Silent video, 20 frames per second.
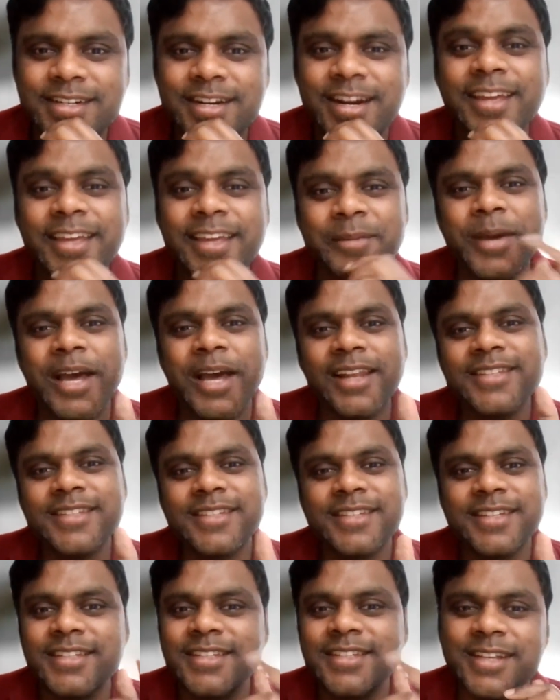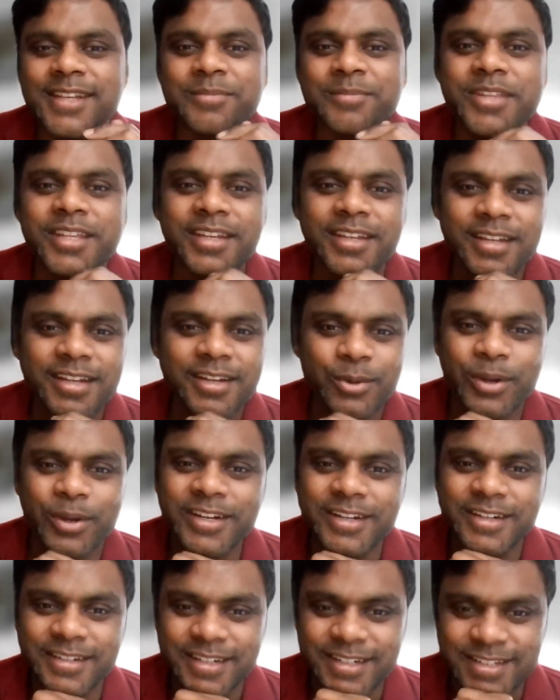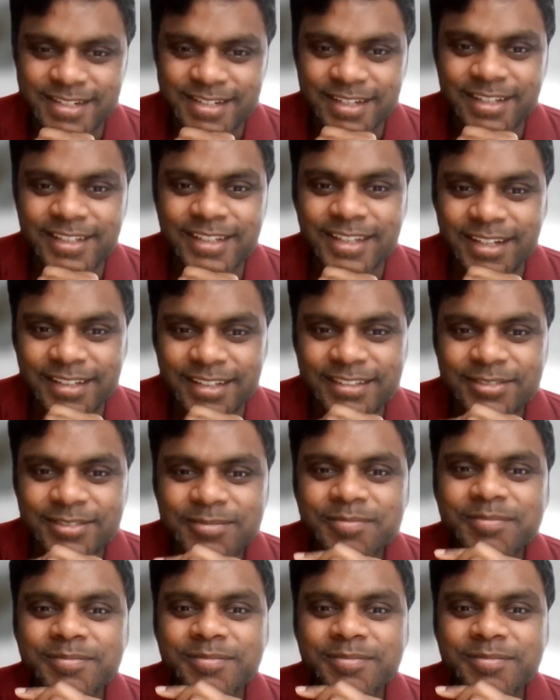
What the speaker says: strike a balance is something quite interesting. Yeah.